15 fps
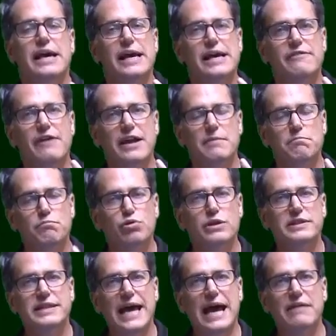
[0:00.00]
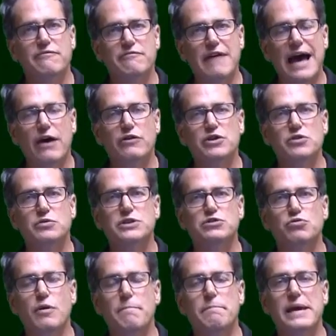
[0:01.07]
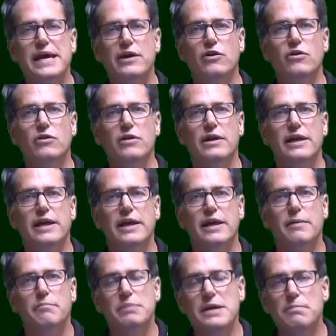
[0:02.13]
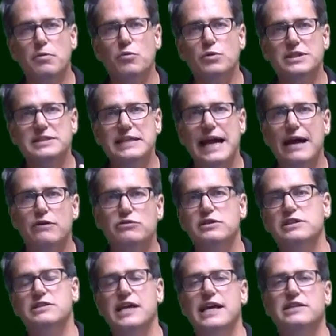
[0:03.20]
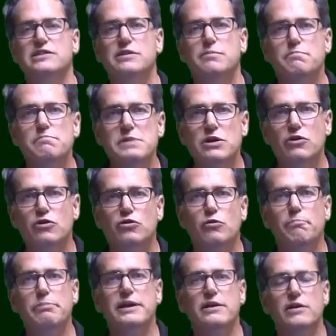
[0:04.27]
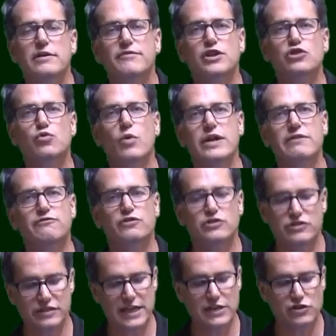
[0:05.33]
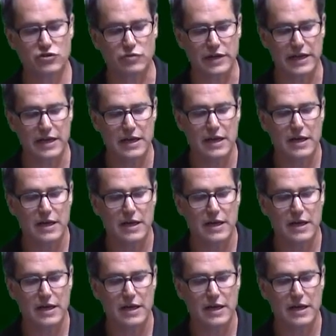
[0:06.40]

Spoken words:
if I could put that value into a pill, people would tout this as the miracle pill of the 21st century.